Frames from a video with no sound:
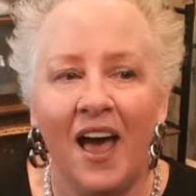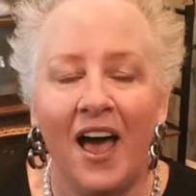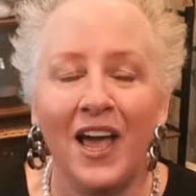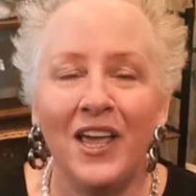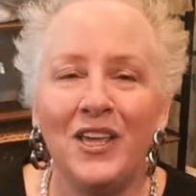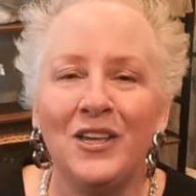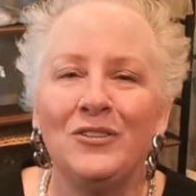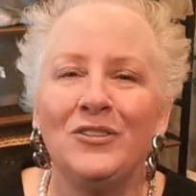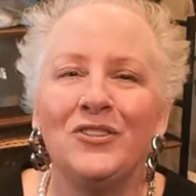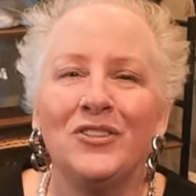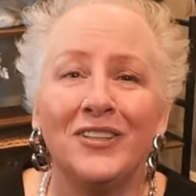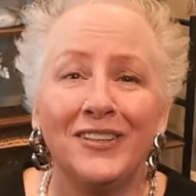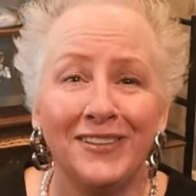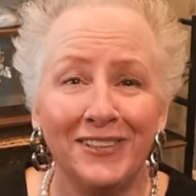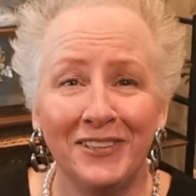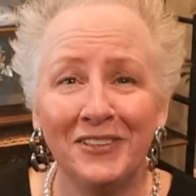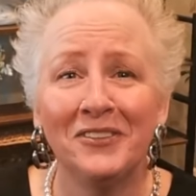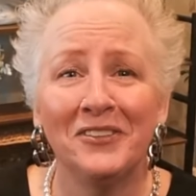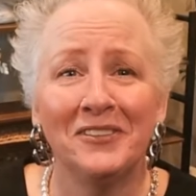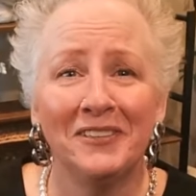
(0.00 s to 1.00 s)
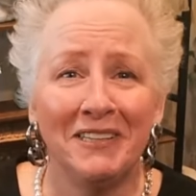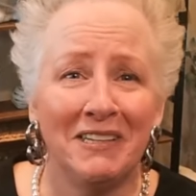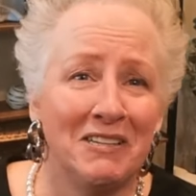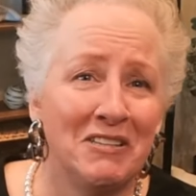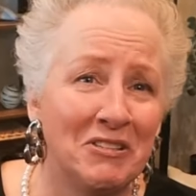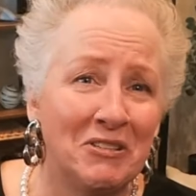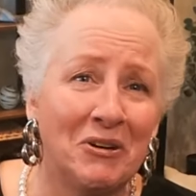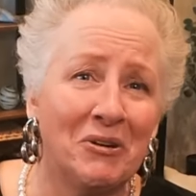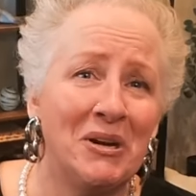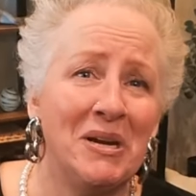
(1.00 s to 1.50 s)
I used to literally
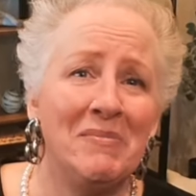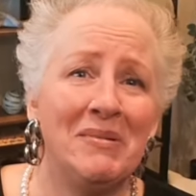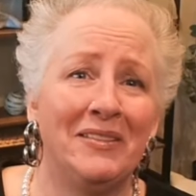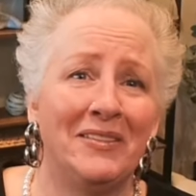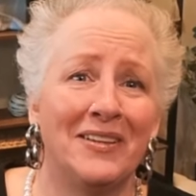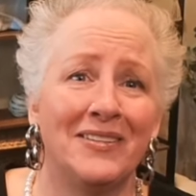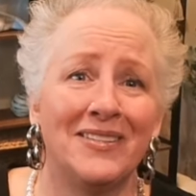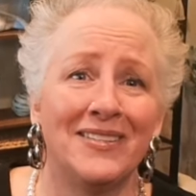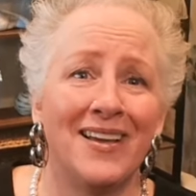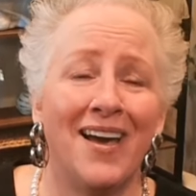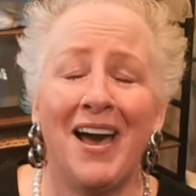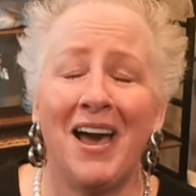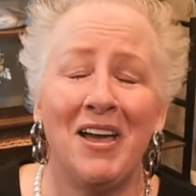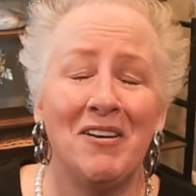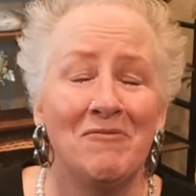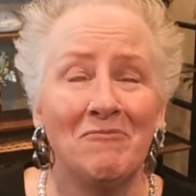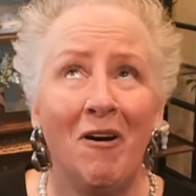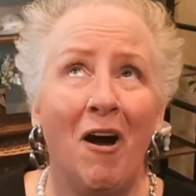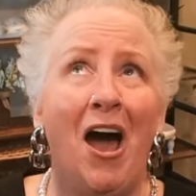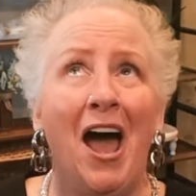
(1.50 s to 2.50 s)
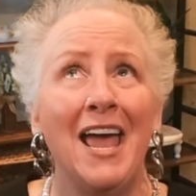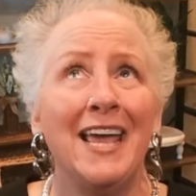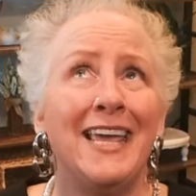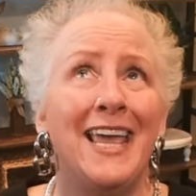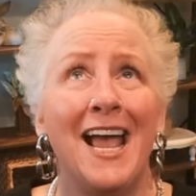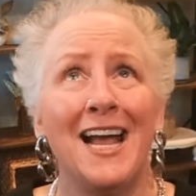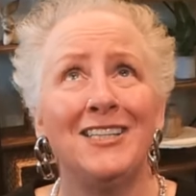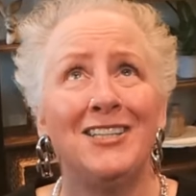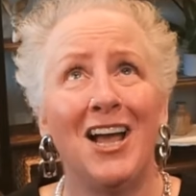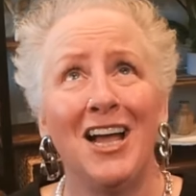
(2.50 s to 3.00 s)
scream at the sky, why
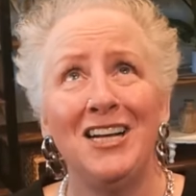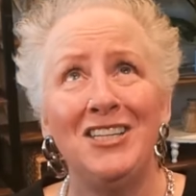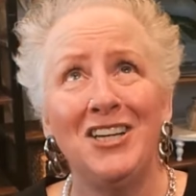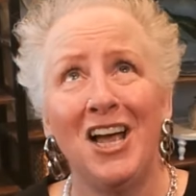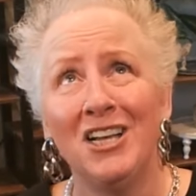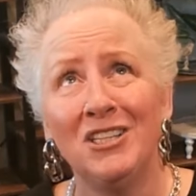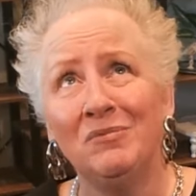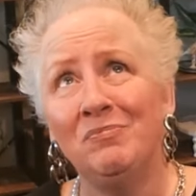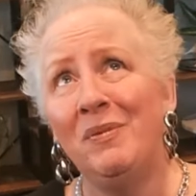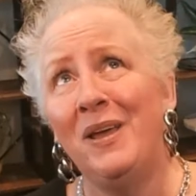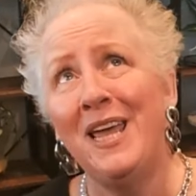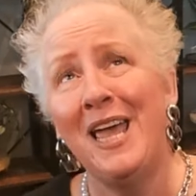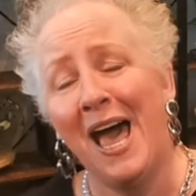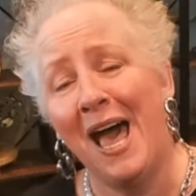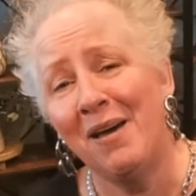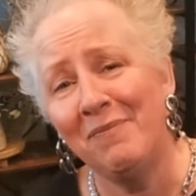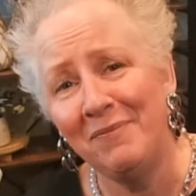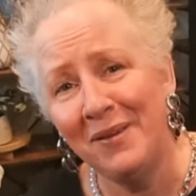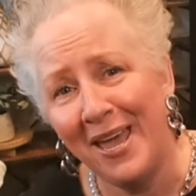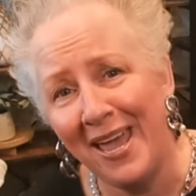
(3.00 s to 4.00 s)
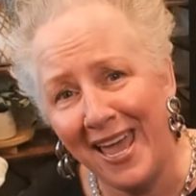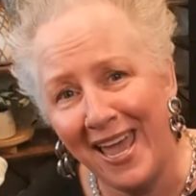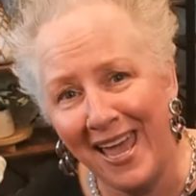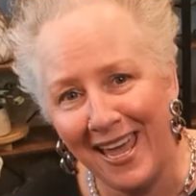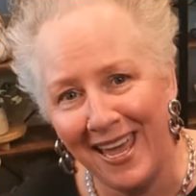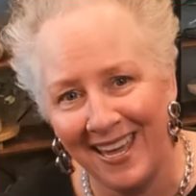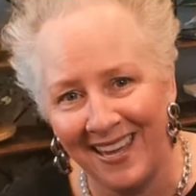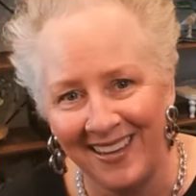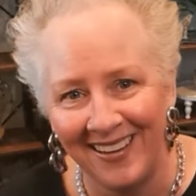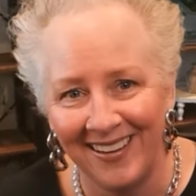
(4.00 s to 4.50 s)
can't I just be
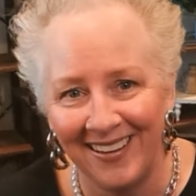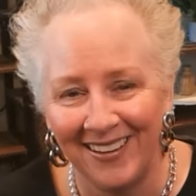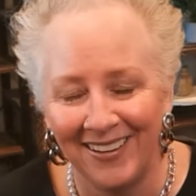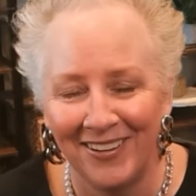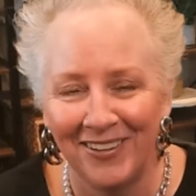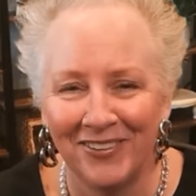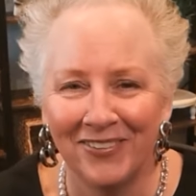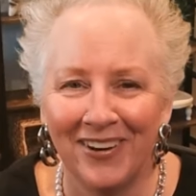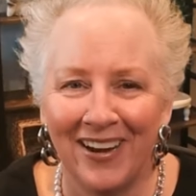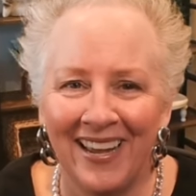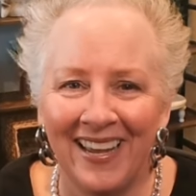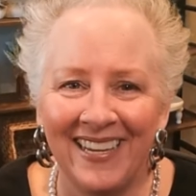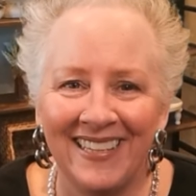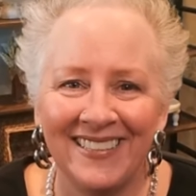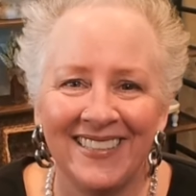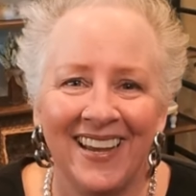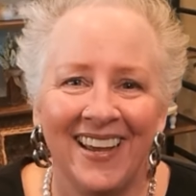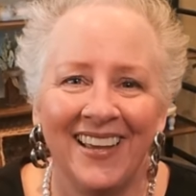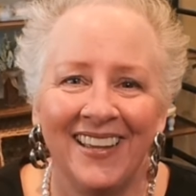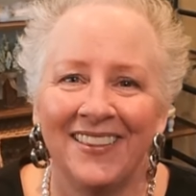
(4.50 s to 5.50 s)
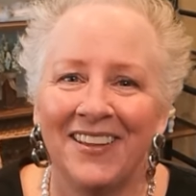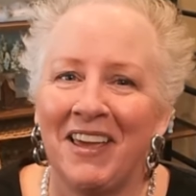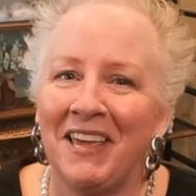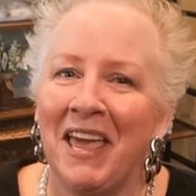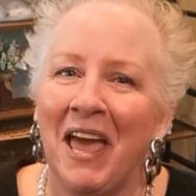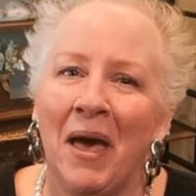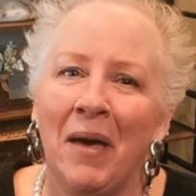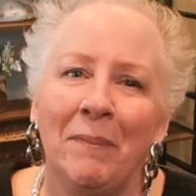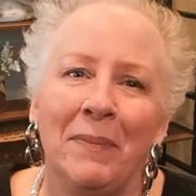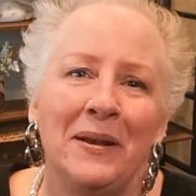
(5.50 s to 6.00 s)
happy? Right? Like
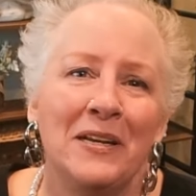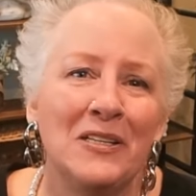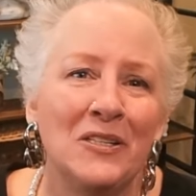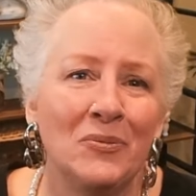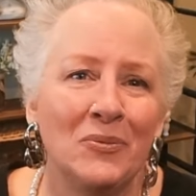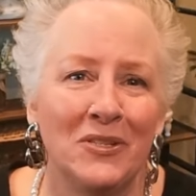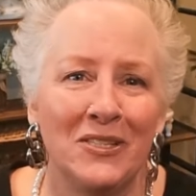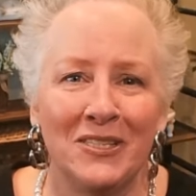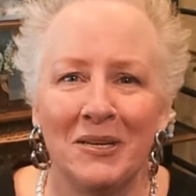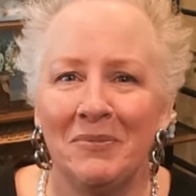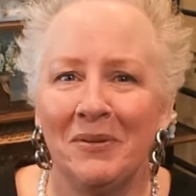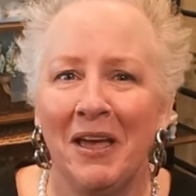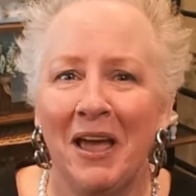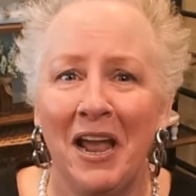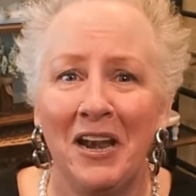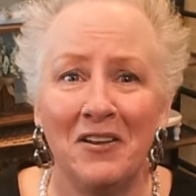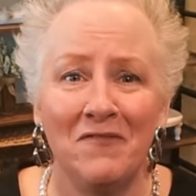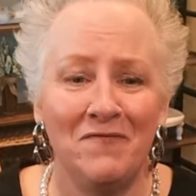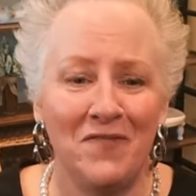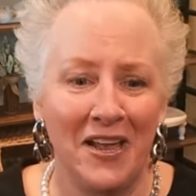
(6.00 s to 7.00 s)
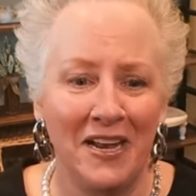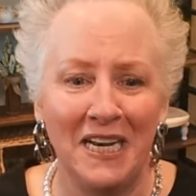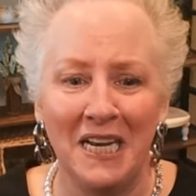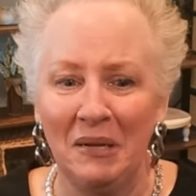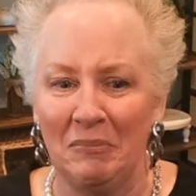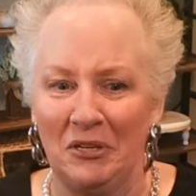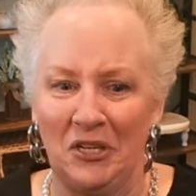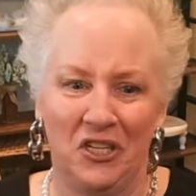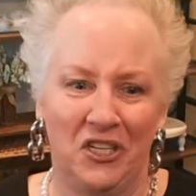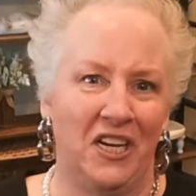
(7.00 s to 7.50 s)
happiness was some kind of vending
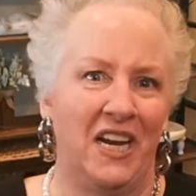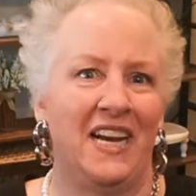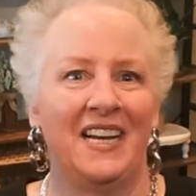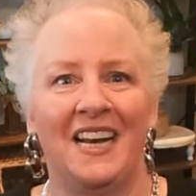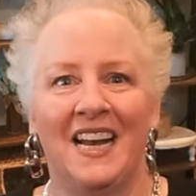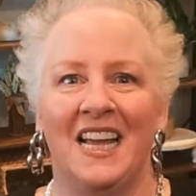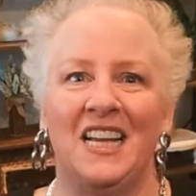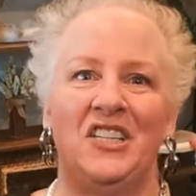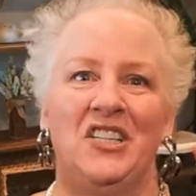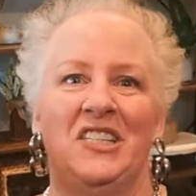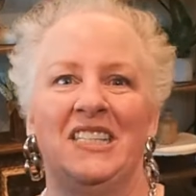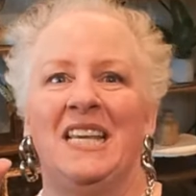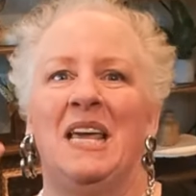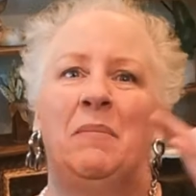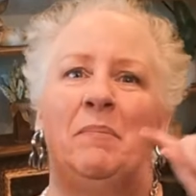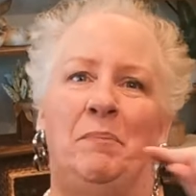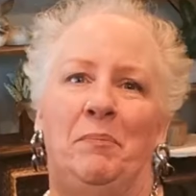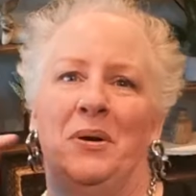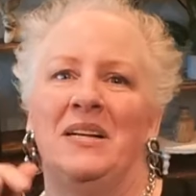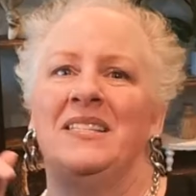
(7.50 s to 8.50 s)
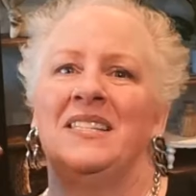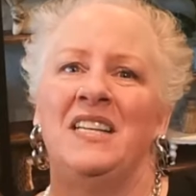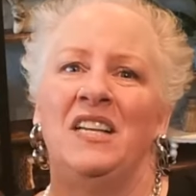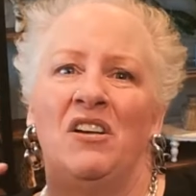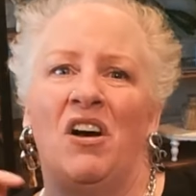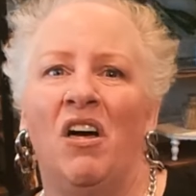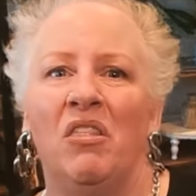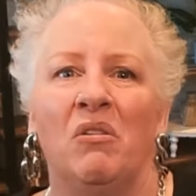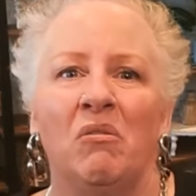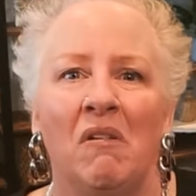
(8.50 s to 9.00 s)
machine, and I just kept pressing
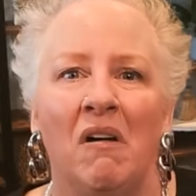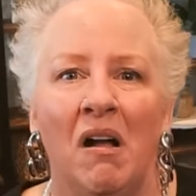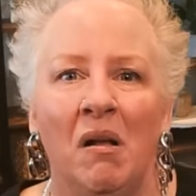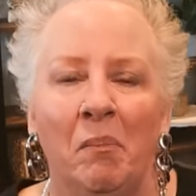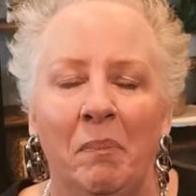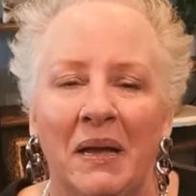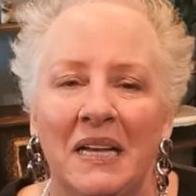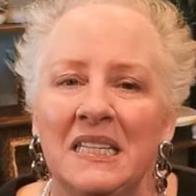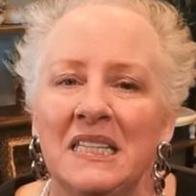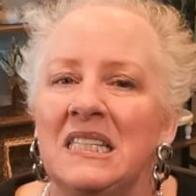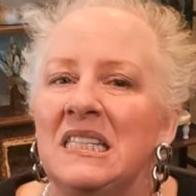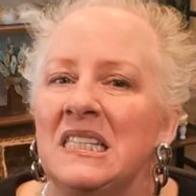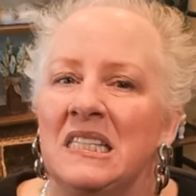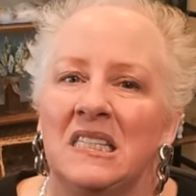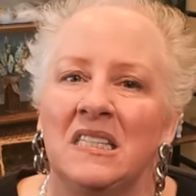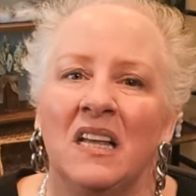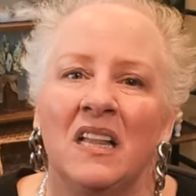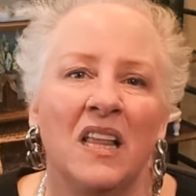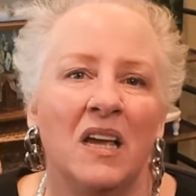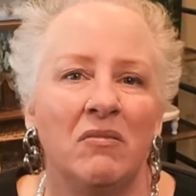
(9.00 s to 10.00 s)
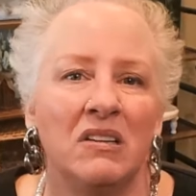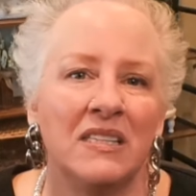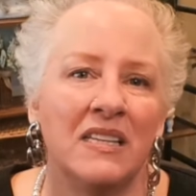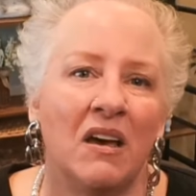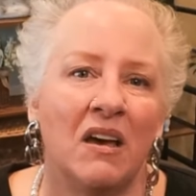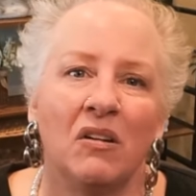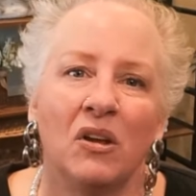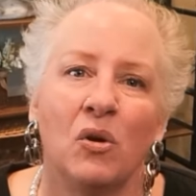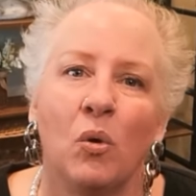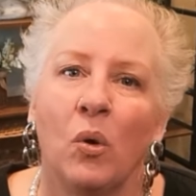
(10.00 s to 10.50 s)
all the wrong buttons until I was
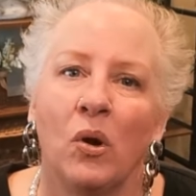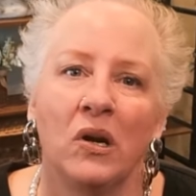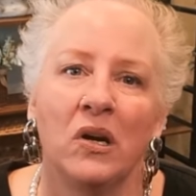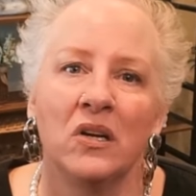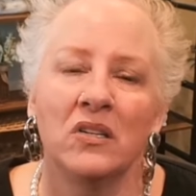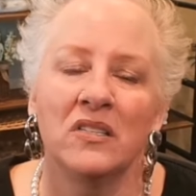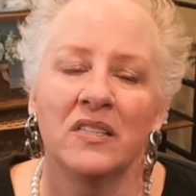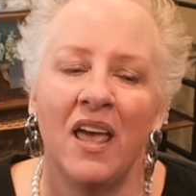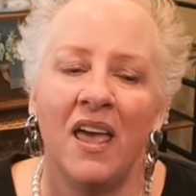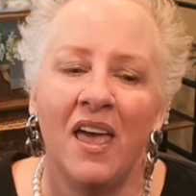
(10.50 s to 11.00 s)
out of quarters.